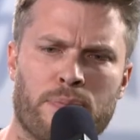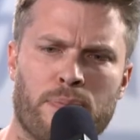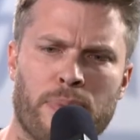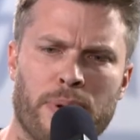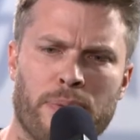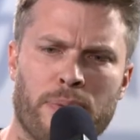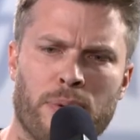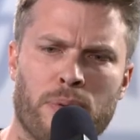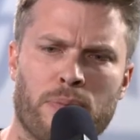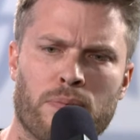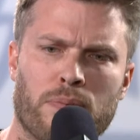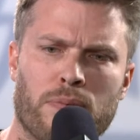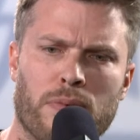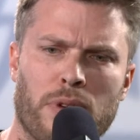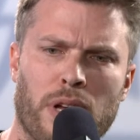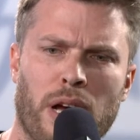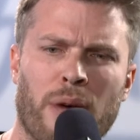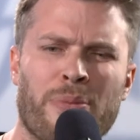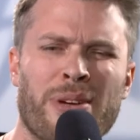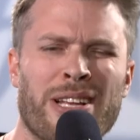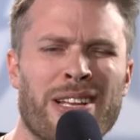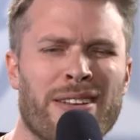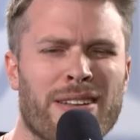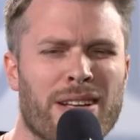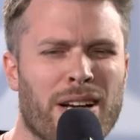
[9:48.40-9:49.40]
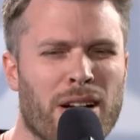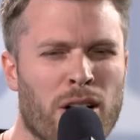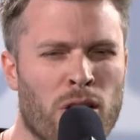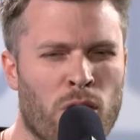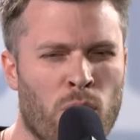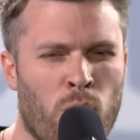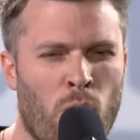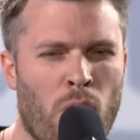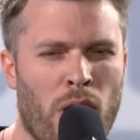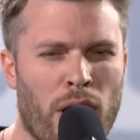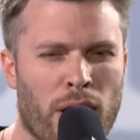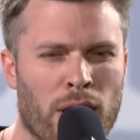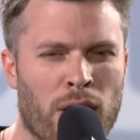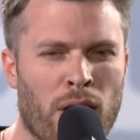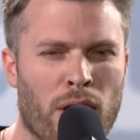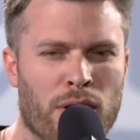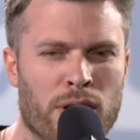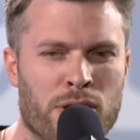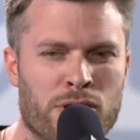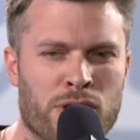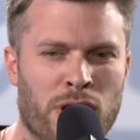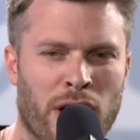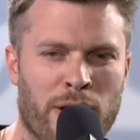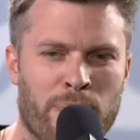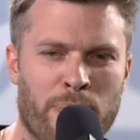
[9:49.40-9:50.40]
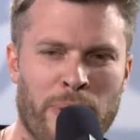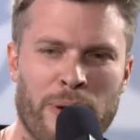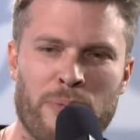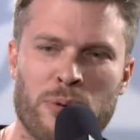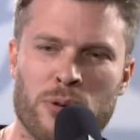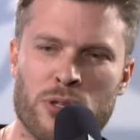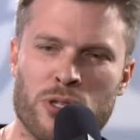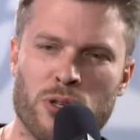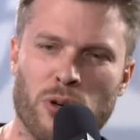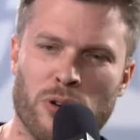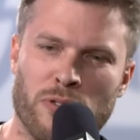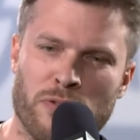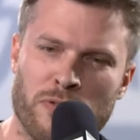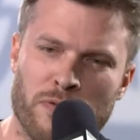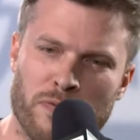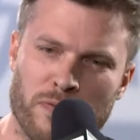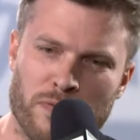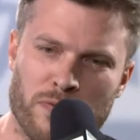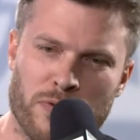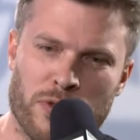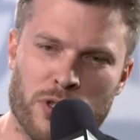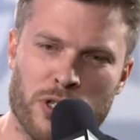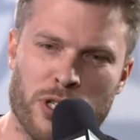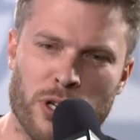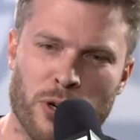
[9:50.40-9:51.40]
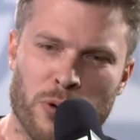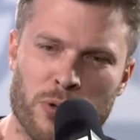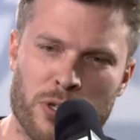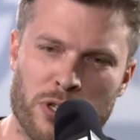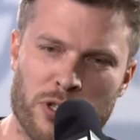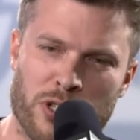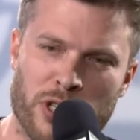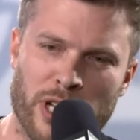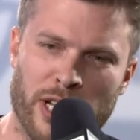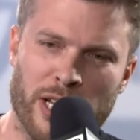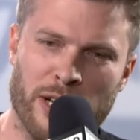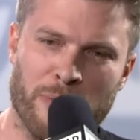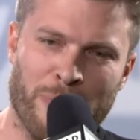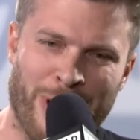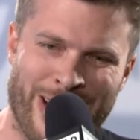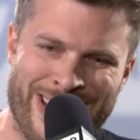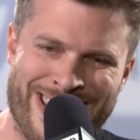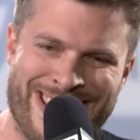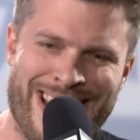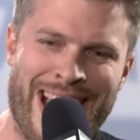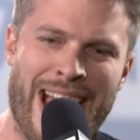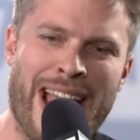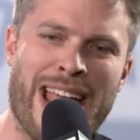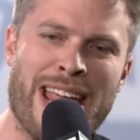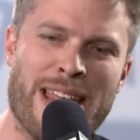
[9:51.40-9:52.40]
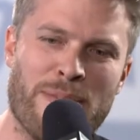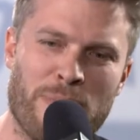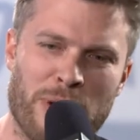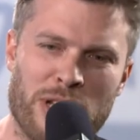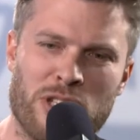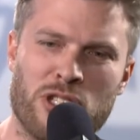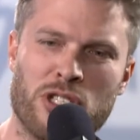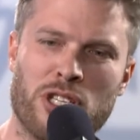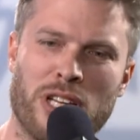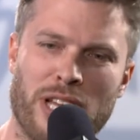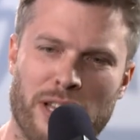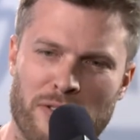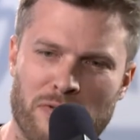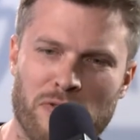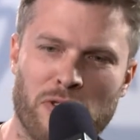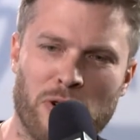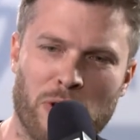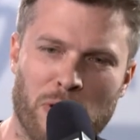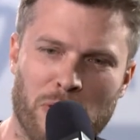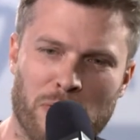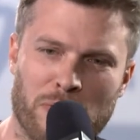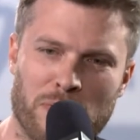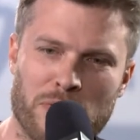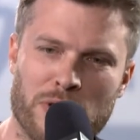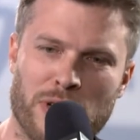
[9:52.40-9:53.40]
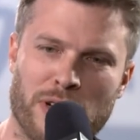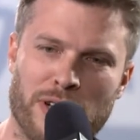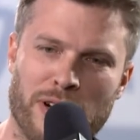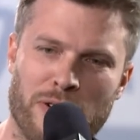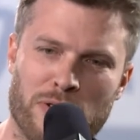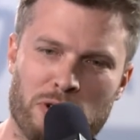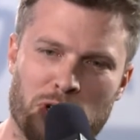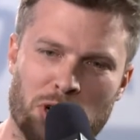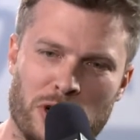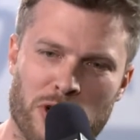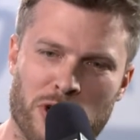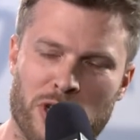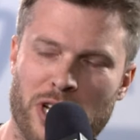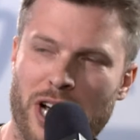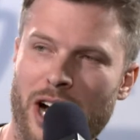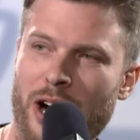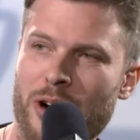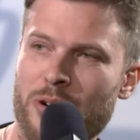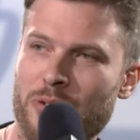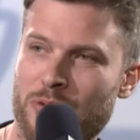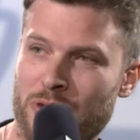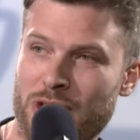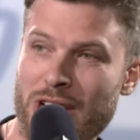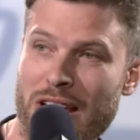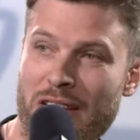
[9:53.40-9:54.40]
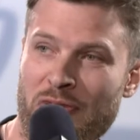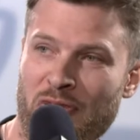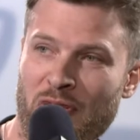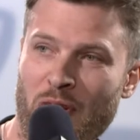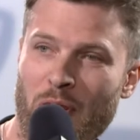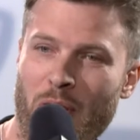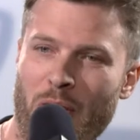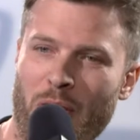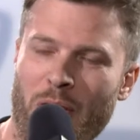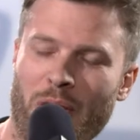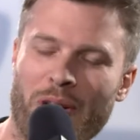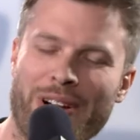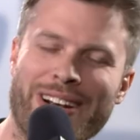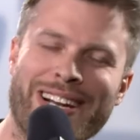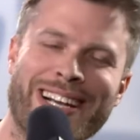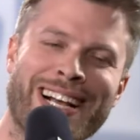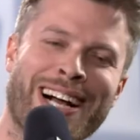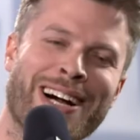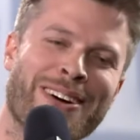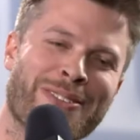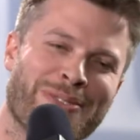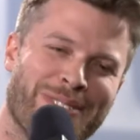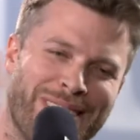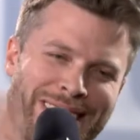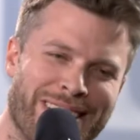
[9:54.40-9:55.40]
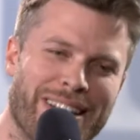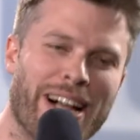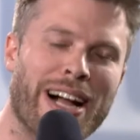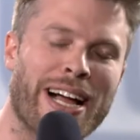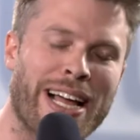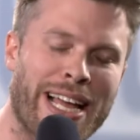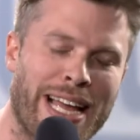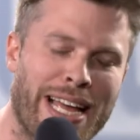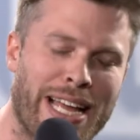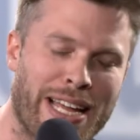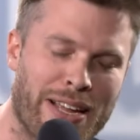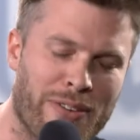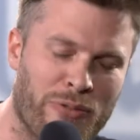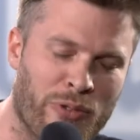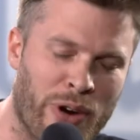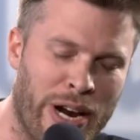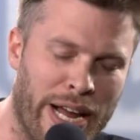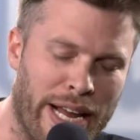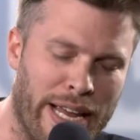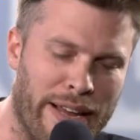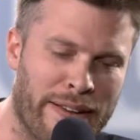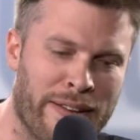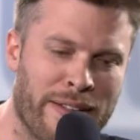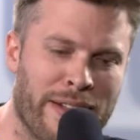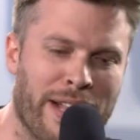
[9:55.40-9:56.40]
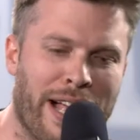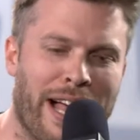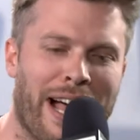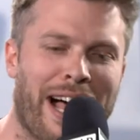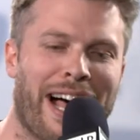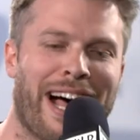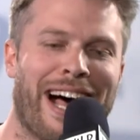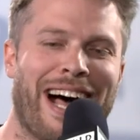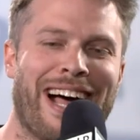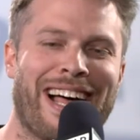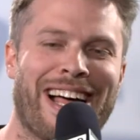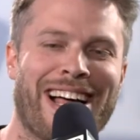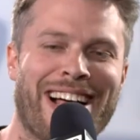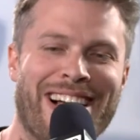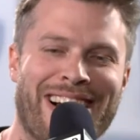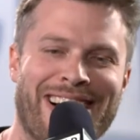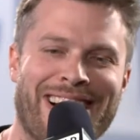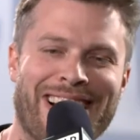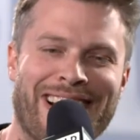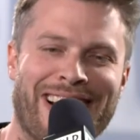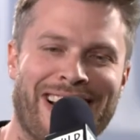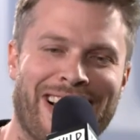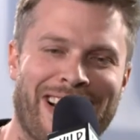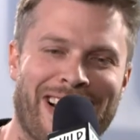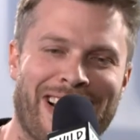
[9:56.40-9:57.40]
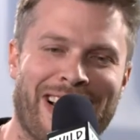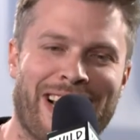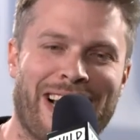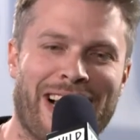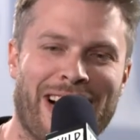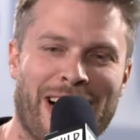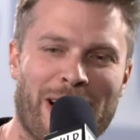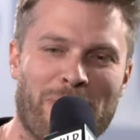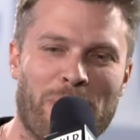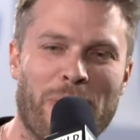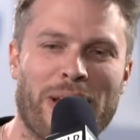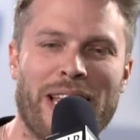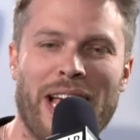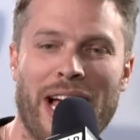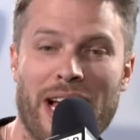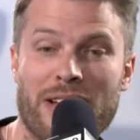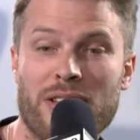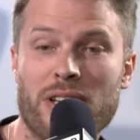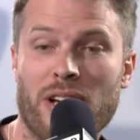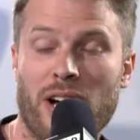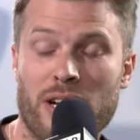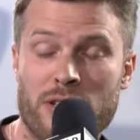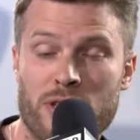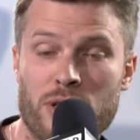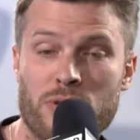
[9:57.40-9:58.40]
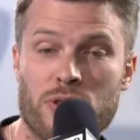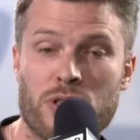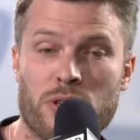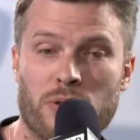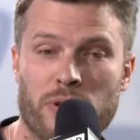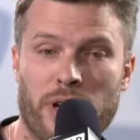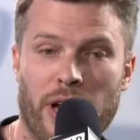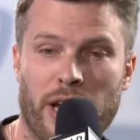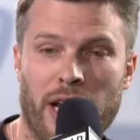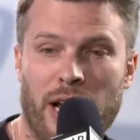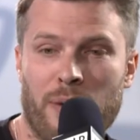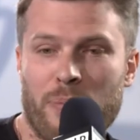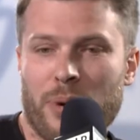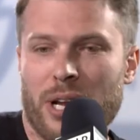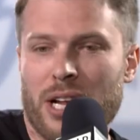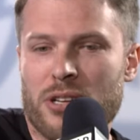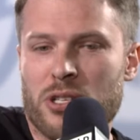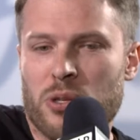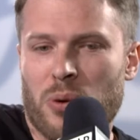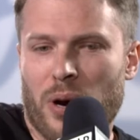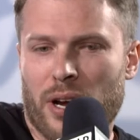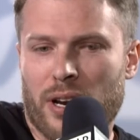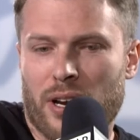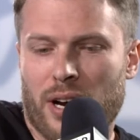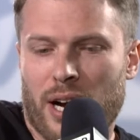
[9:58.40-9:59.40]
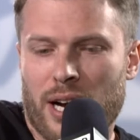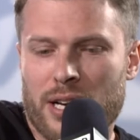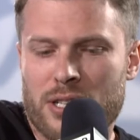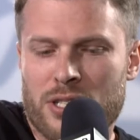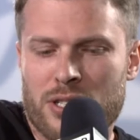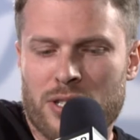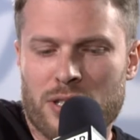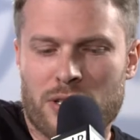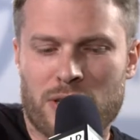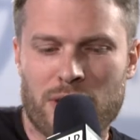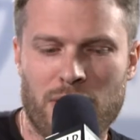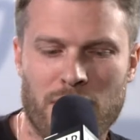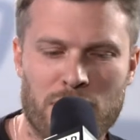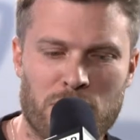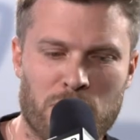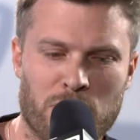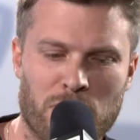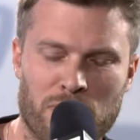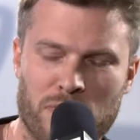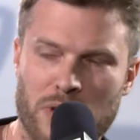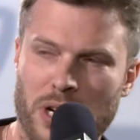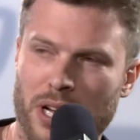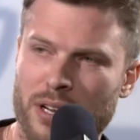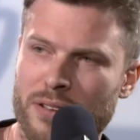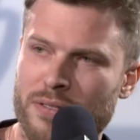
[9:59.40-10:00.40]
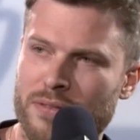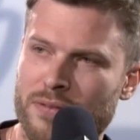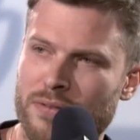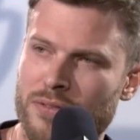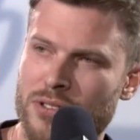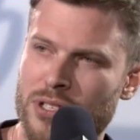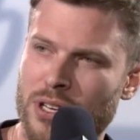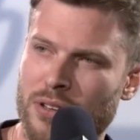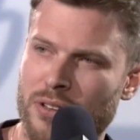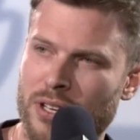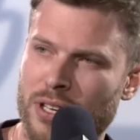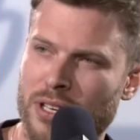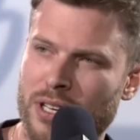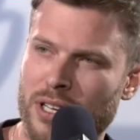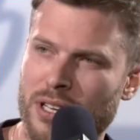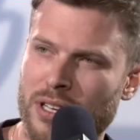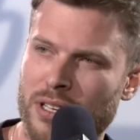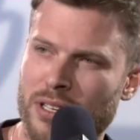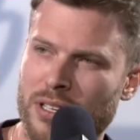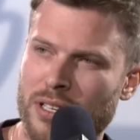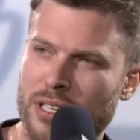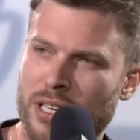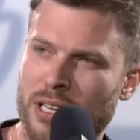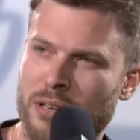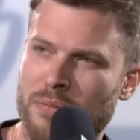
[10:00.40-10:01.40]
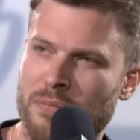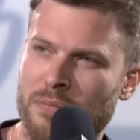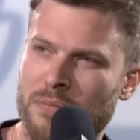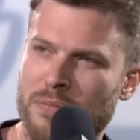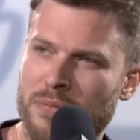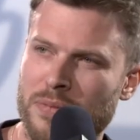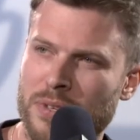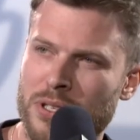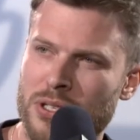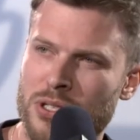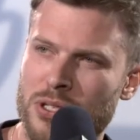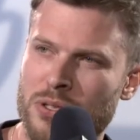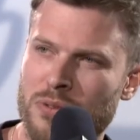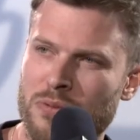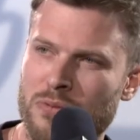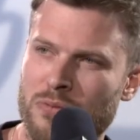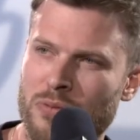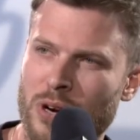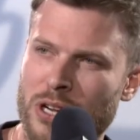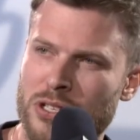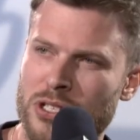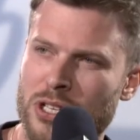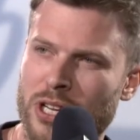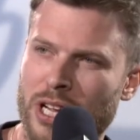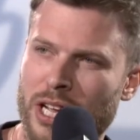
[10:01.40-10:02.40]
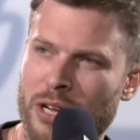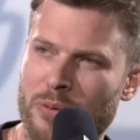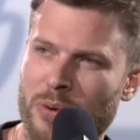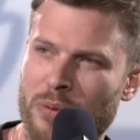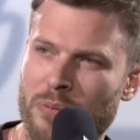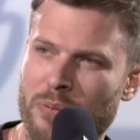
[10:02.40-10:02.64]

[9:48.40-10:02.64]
People, I mean, quite a lot of the time, people sort of still just think that my name is T4. So they'll just go, T4, and you go, Rick. But yeah, I do still get that. But that's quite nice. It's nice to have done something that has resonated